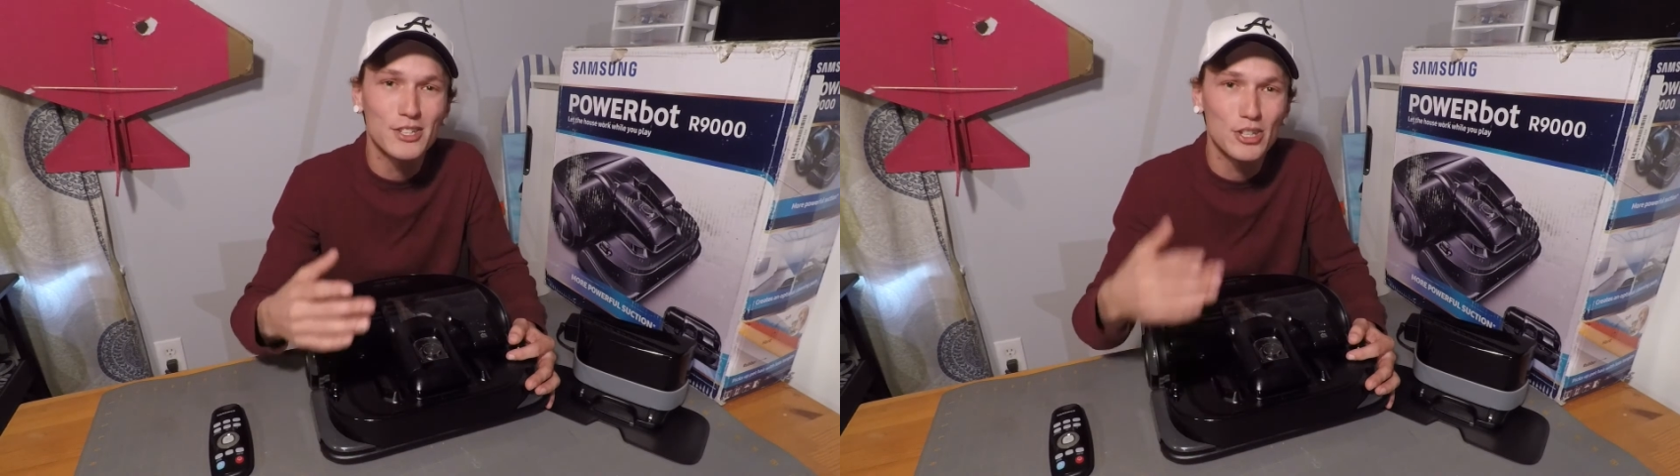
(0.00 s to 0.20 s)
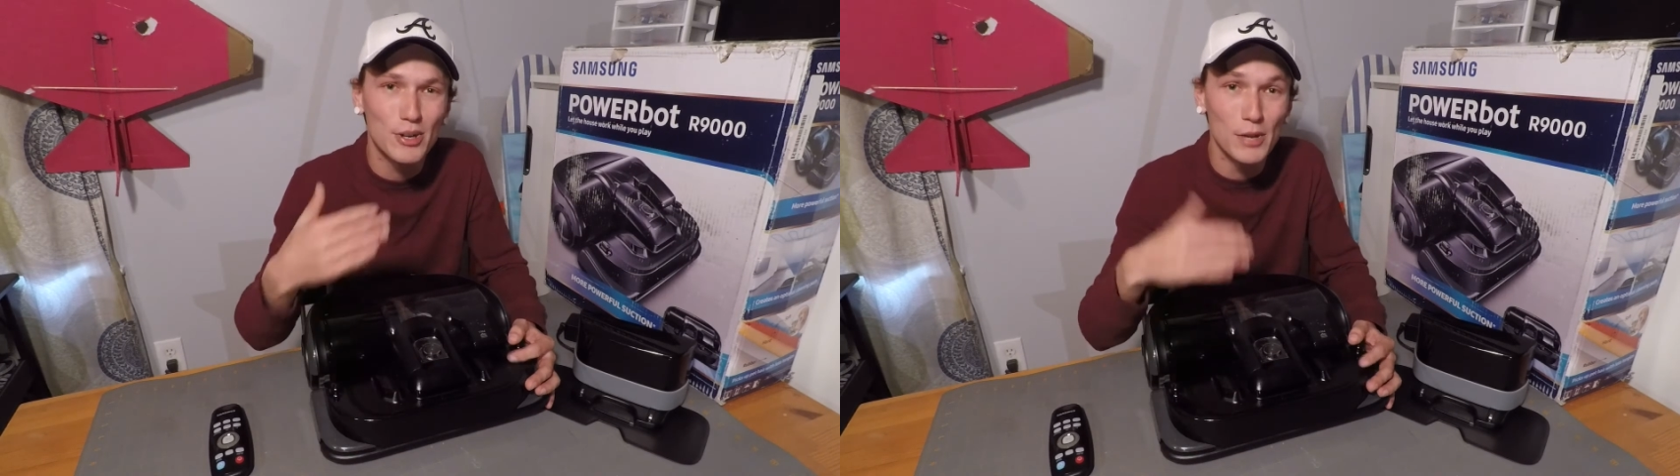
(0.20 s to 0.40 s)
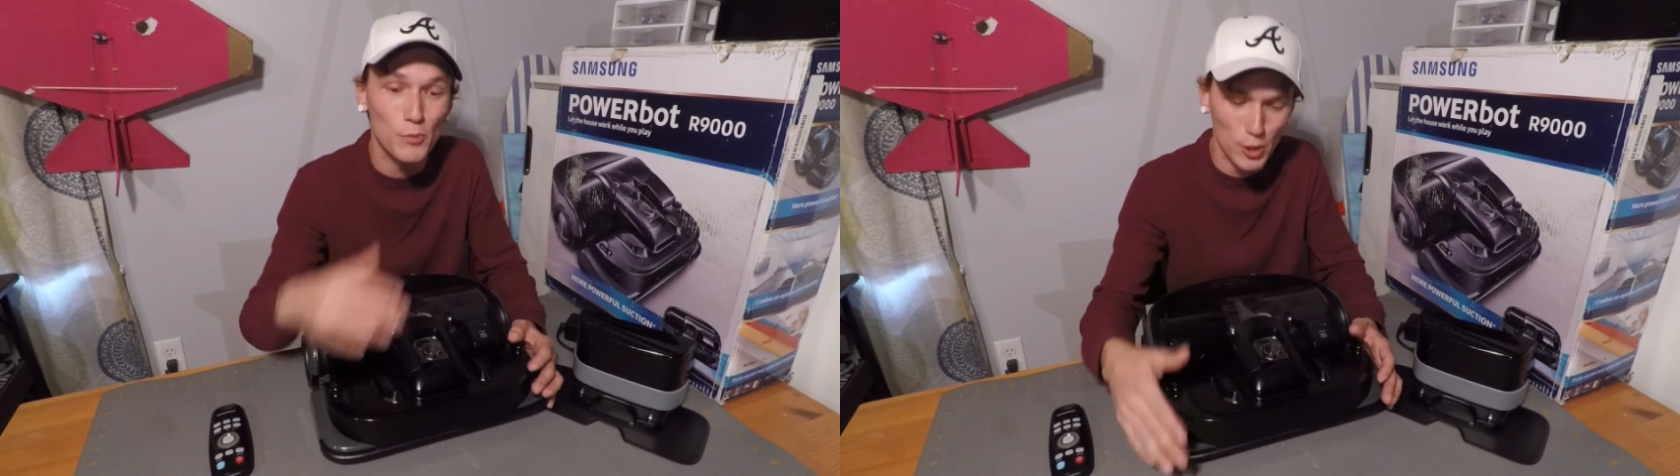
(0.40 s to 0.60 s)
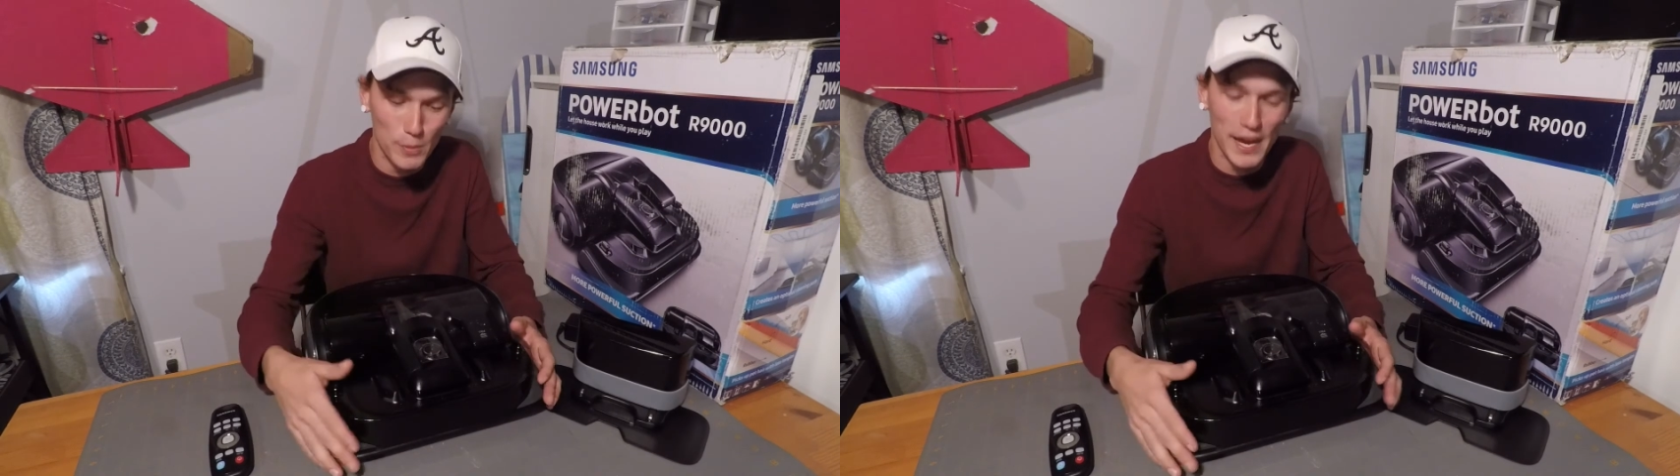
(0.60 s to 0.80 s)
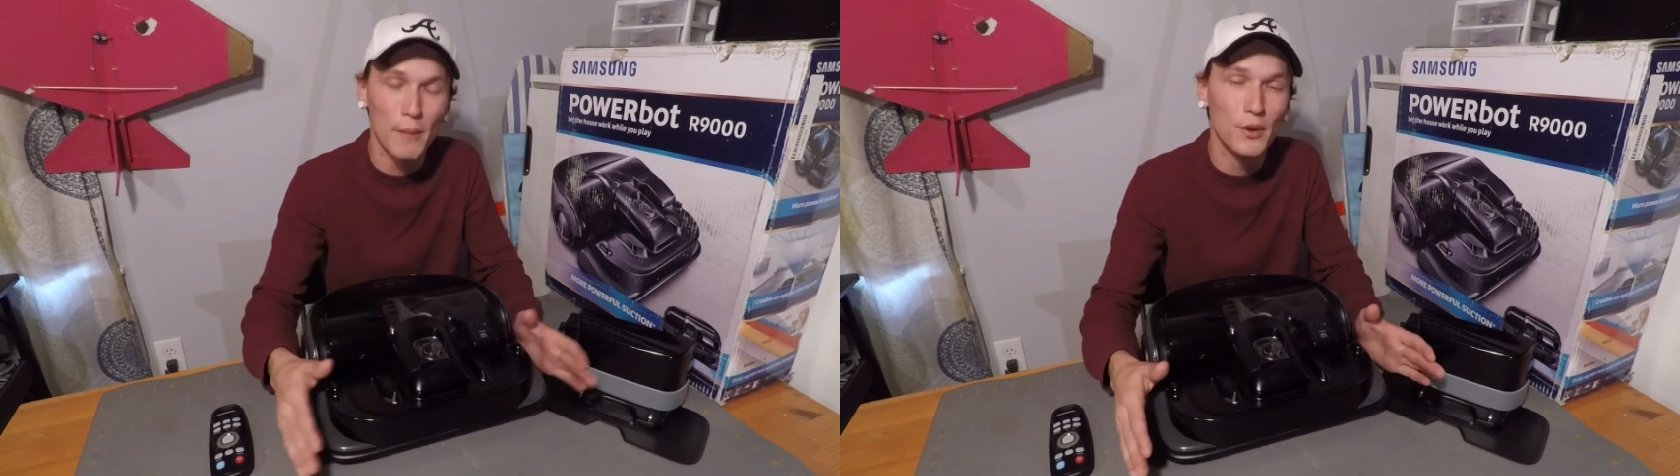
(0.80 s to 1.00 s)
sure it will
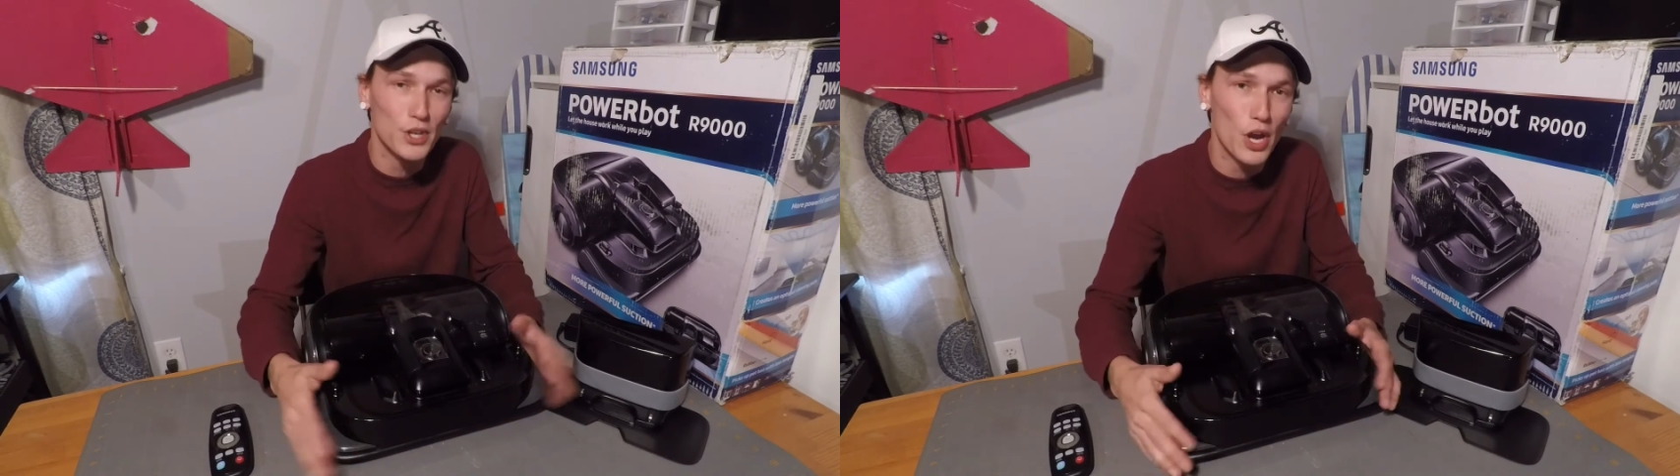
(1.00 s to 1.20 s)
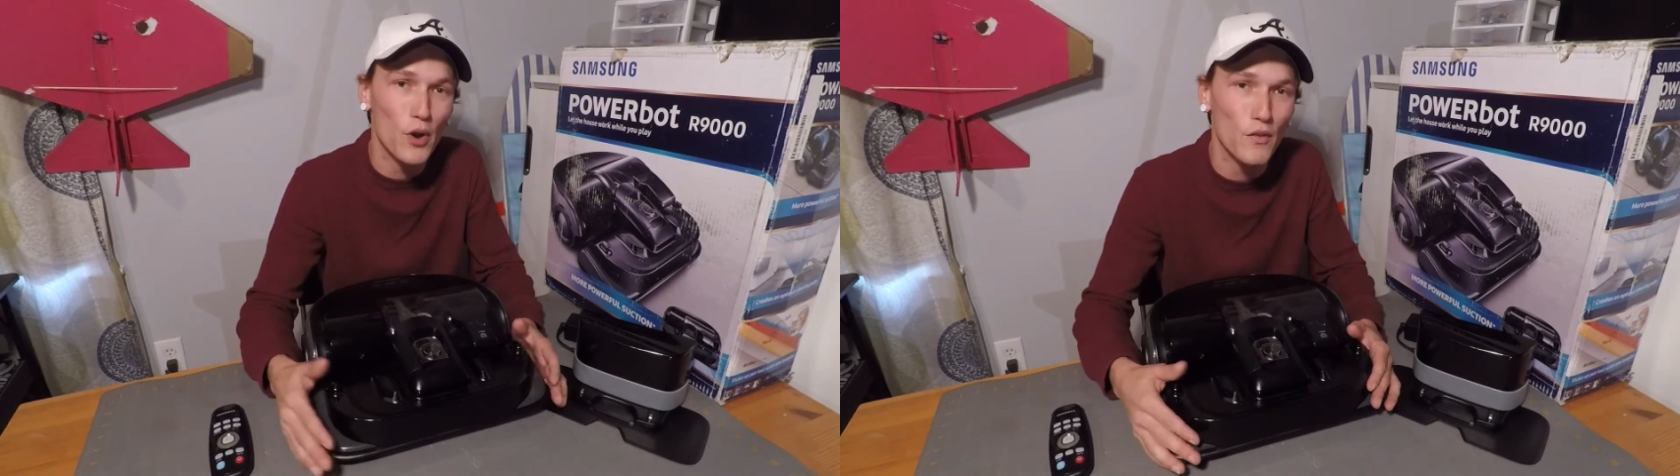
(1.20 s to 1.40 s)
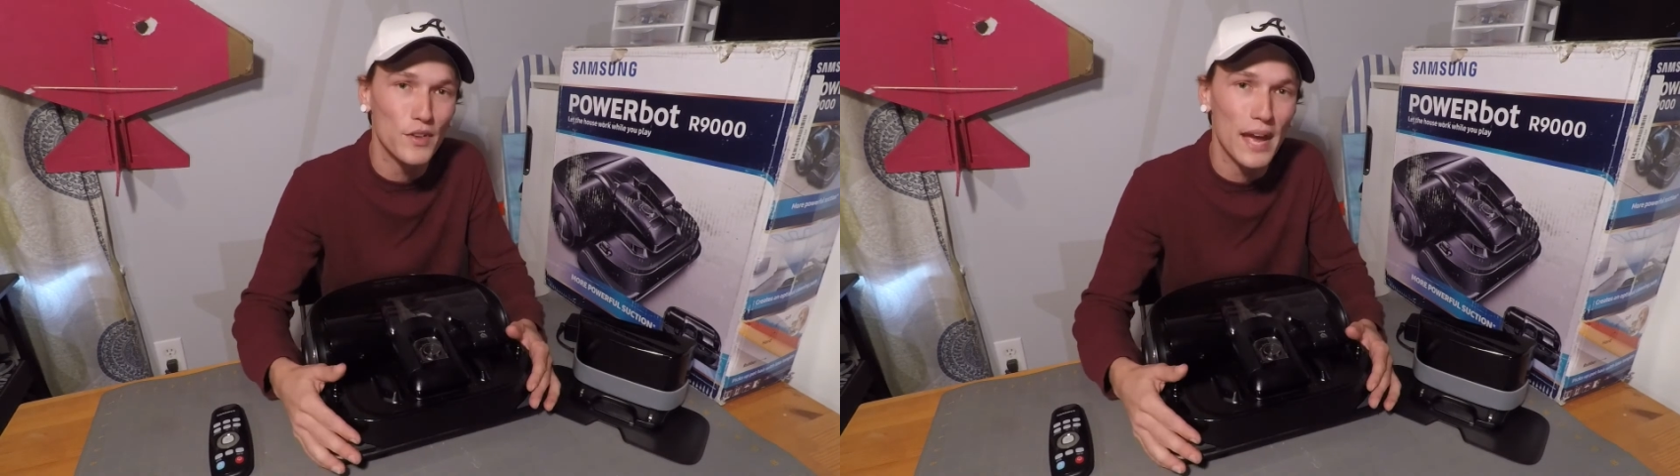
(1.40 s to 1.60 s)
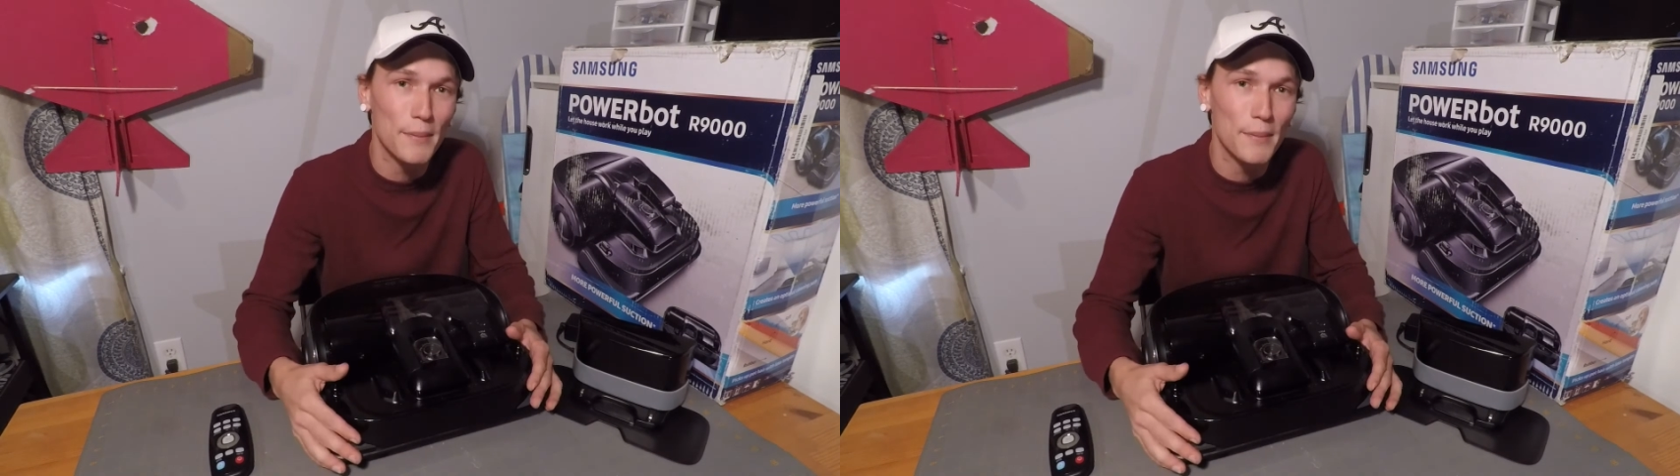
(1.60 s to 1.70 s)
be able to go over that,